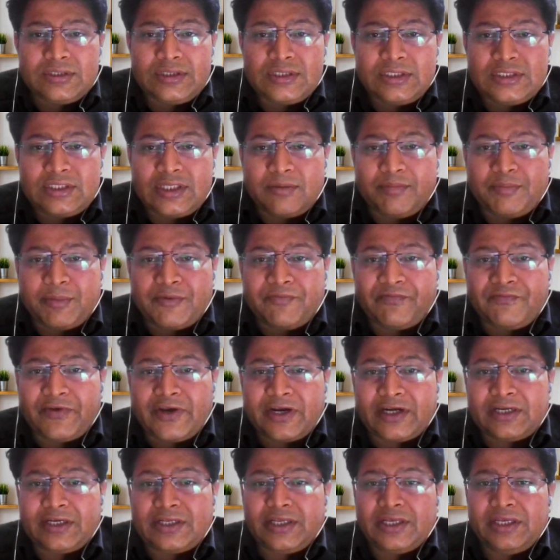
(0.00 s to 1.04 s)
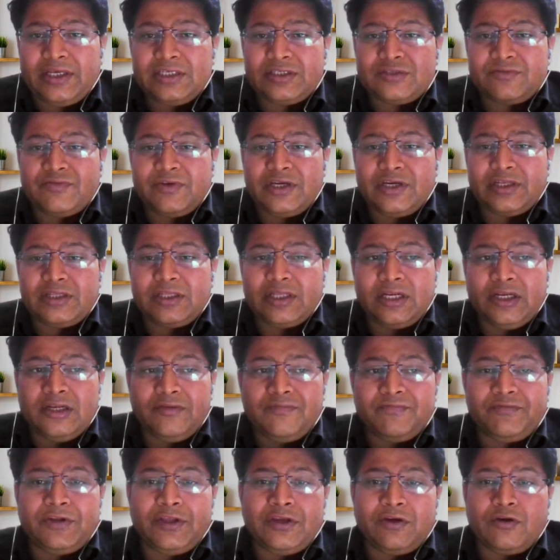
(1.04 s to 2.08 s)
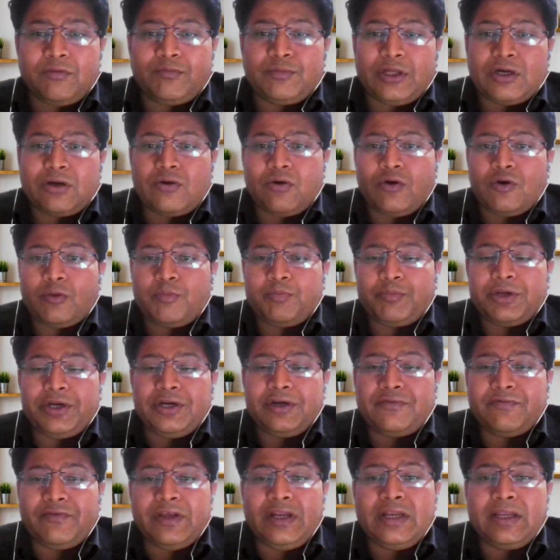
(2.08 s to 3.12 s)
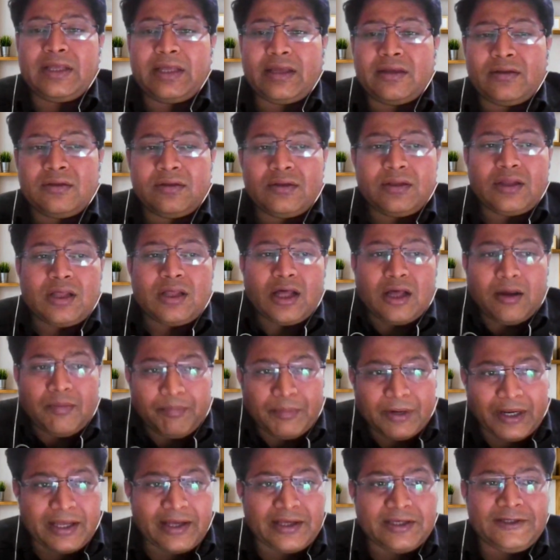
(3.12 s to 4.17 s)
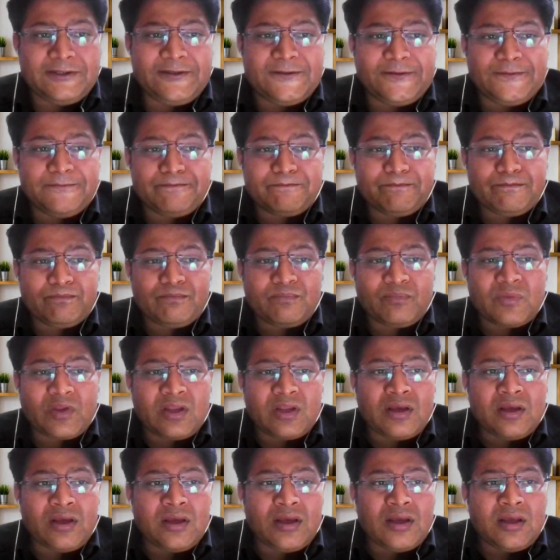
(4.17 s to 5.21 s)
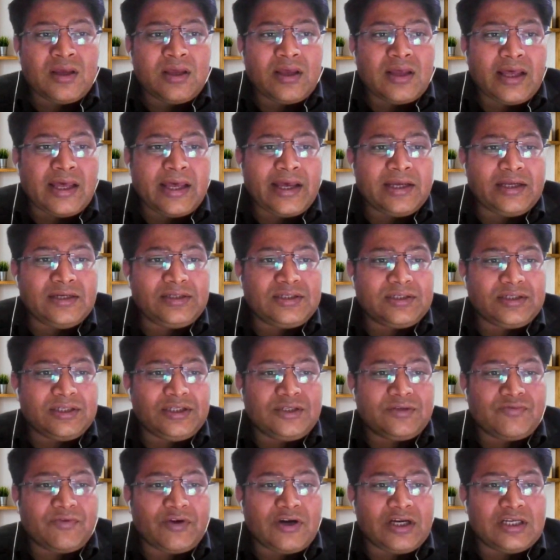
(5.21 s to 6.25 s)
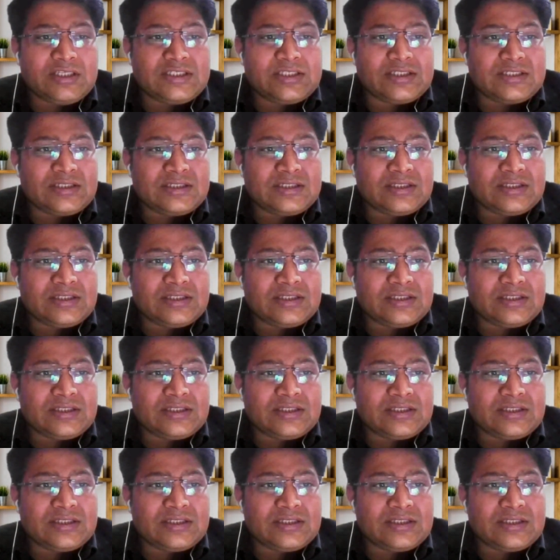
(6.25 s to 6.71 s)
is the perfect case where the lifting of the corporate veil applied and it was